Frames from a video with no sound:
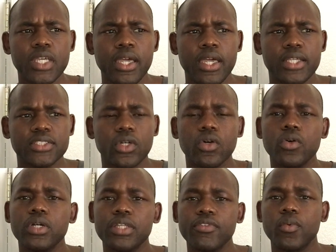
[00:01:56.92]
And
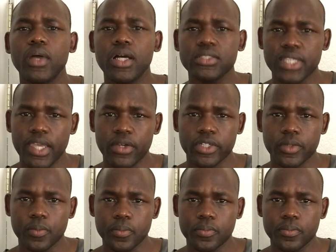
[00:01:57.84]
so Olivia Wilde's
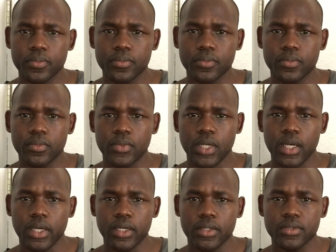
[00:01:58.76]
character,
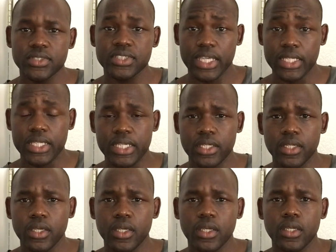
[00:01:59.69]
Sadie,
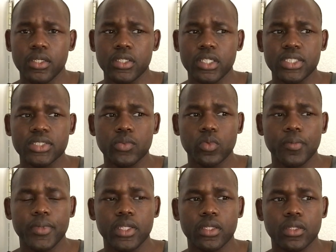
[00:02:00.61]
she's a
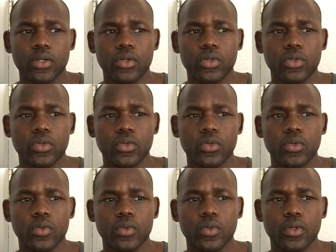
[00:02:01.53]
woman who